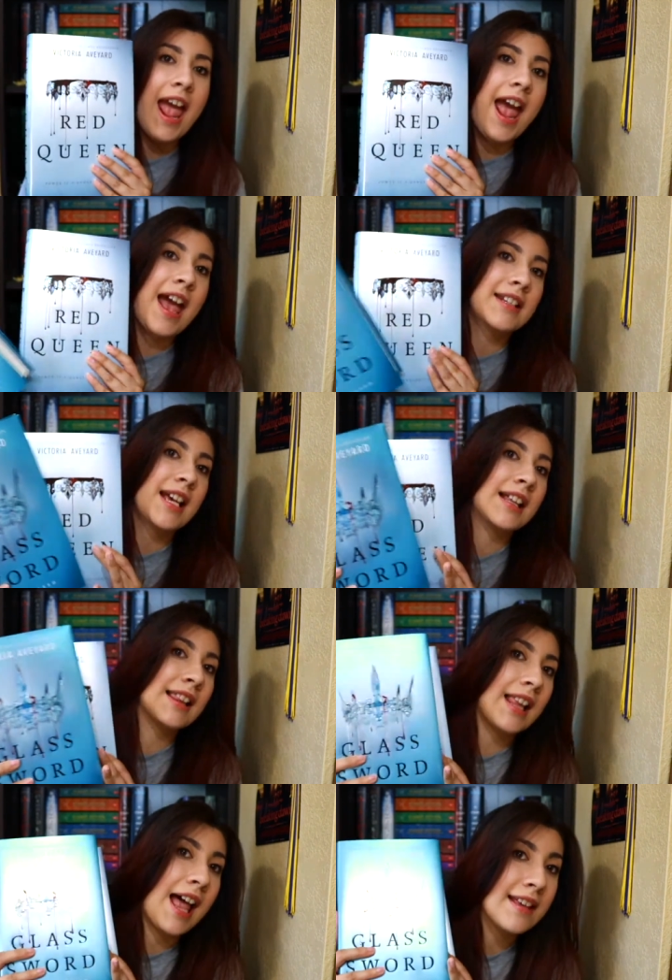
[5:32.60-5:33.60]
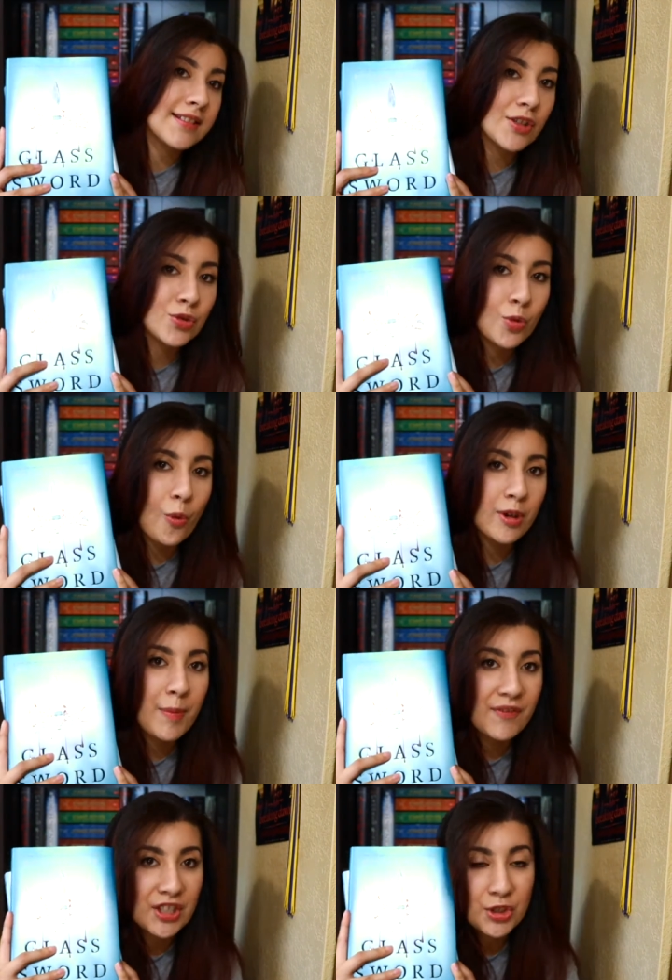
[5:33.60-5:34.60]
and Glass Sword
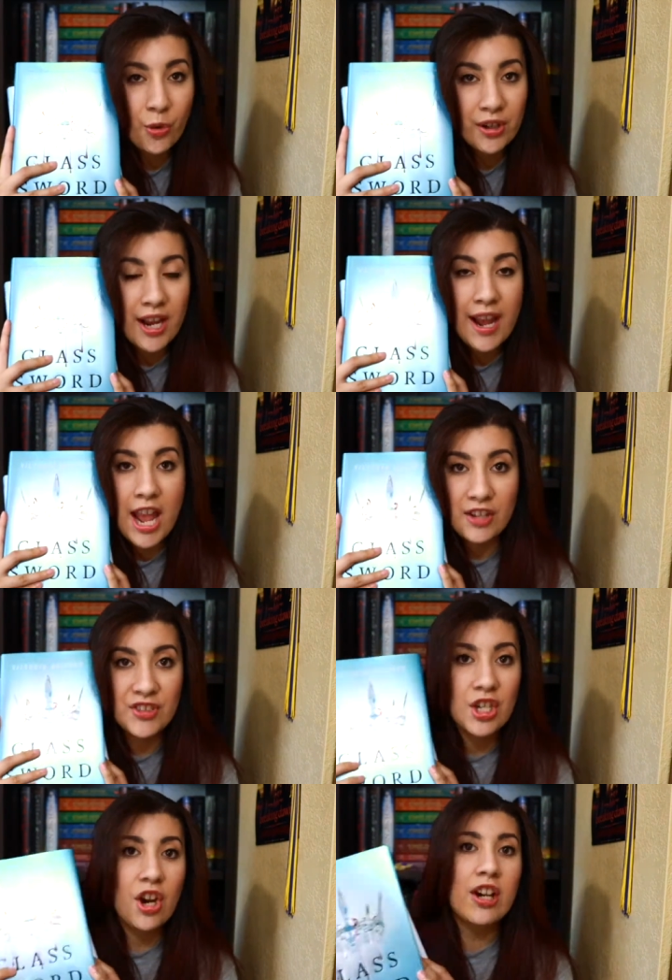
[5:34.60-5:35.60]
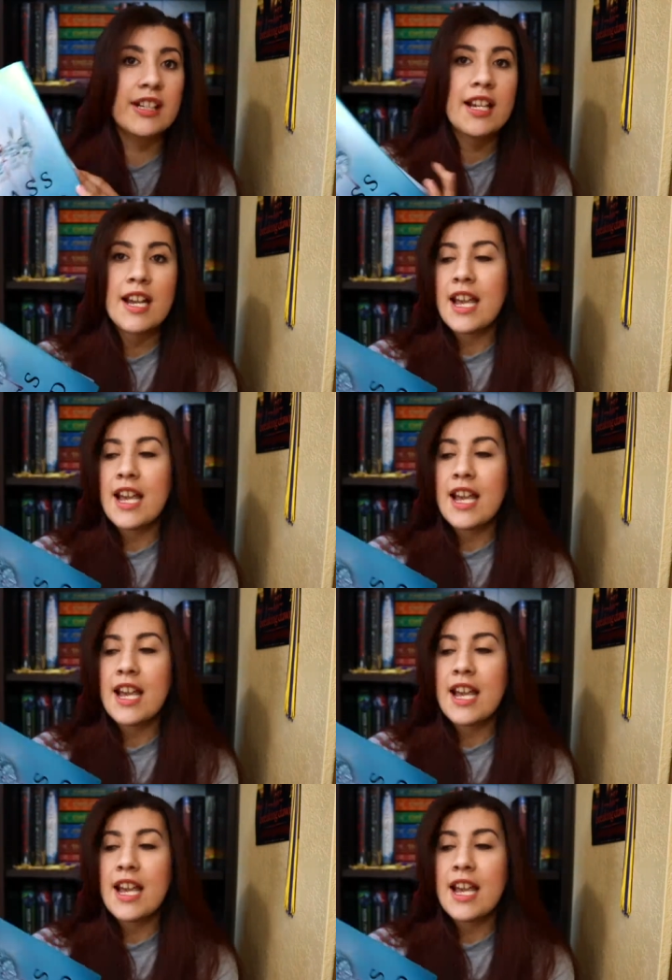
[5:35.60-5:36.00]
by Victoria Aveyard.